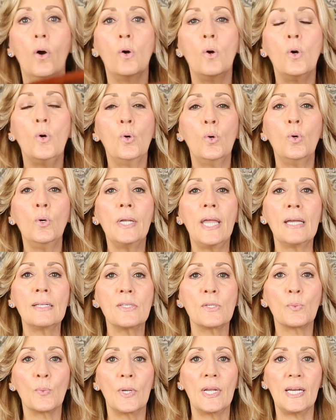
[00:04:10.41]
Who
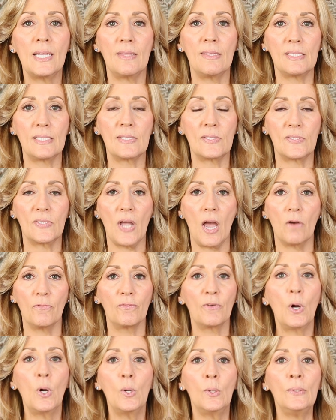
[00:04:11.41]
gets rid of this stuff?
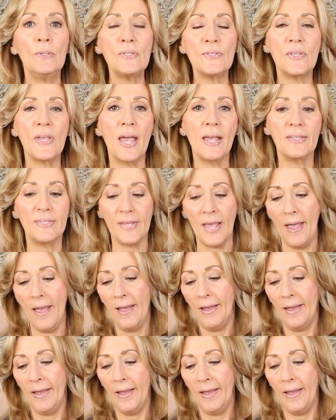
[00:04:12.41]
Who says,